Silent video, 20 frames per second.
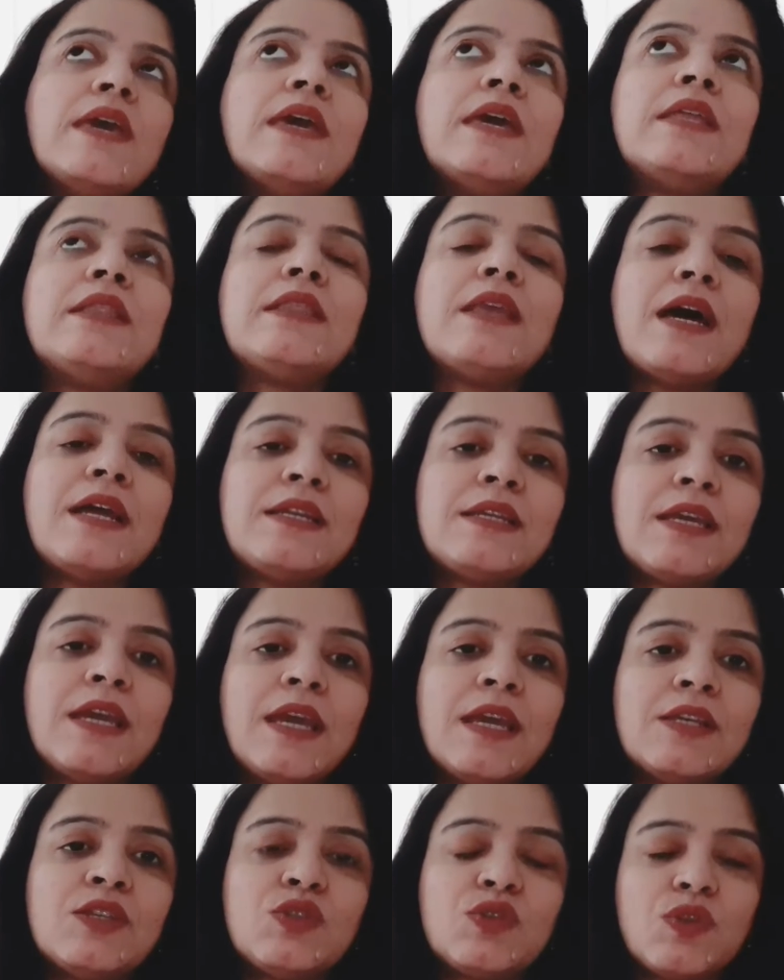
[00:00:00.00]
In that
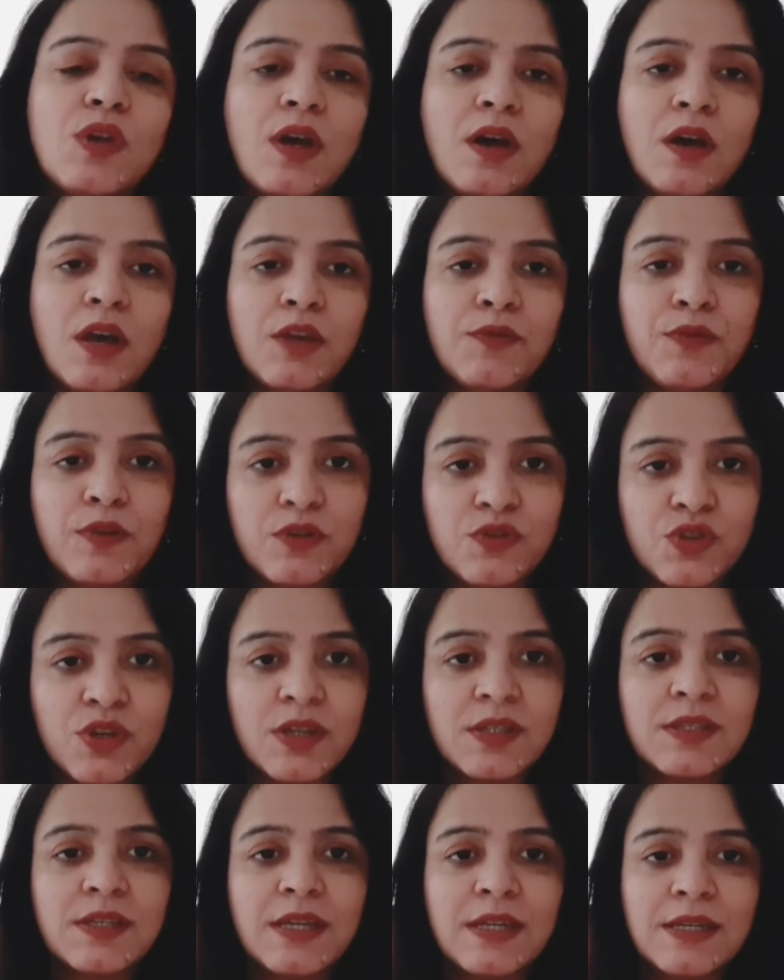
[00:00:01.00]
case, if you're
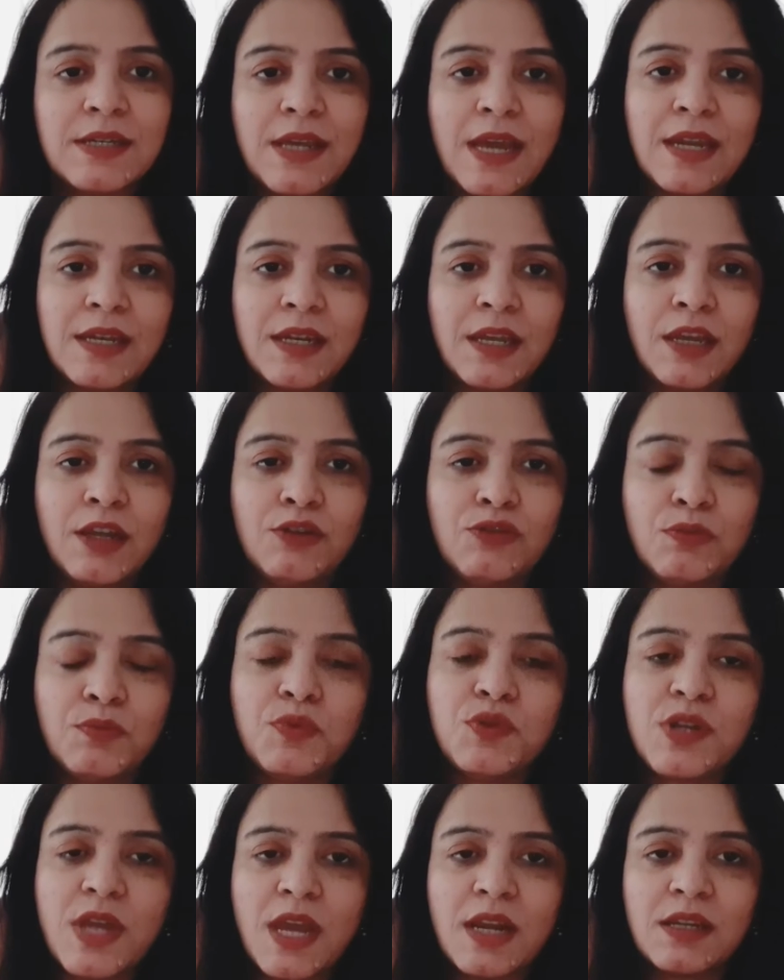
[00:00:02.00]
just intending to
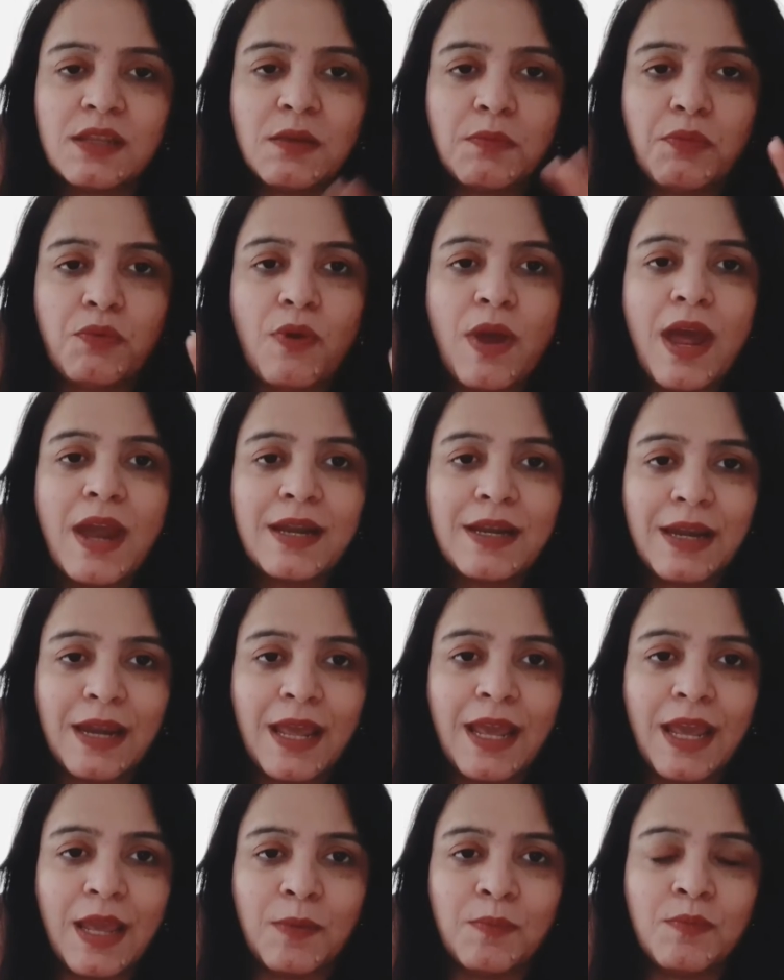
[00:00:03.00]
protect the brand
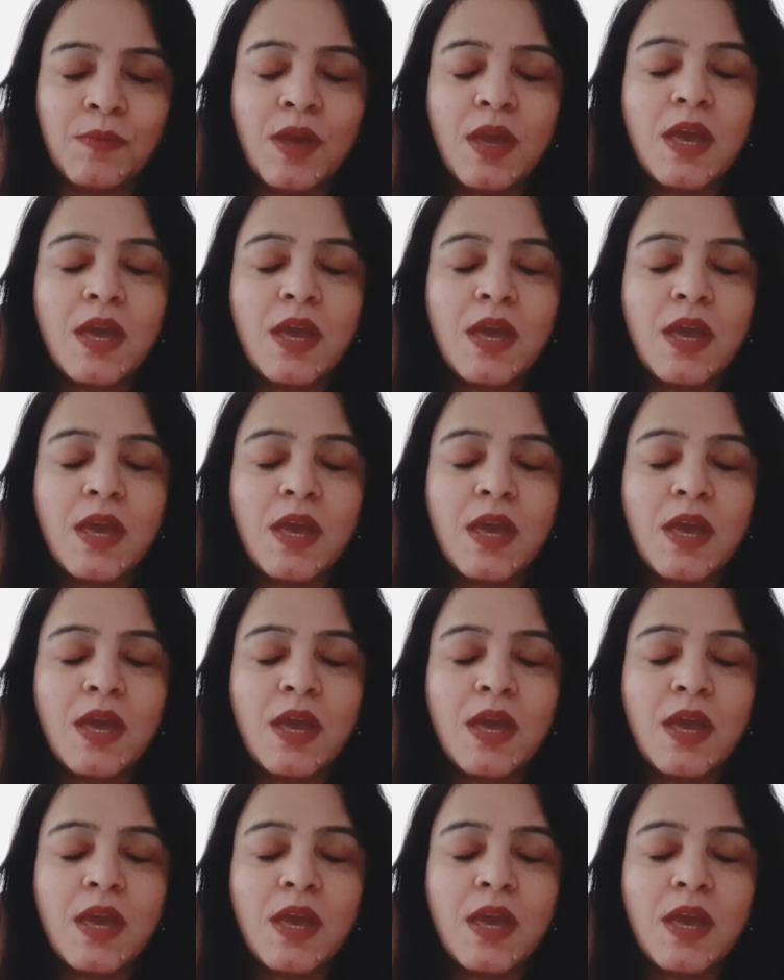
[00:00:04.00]
name,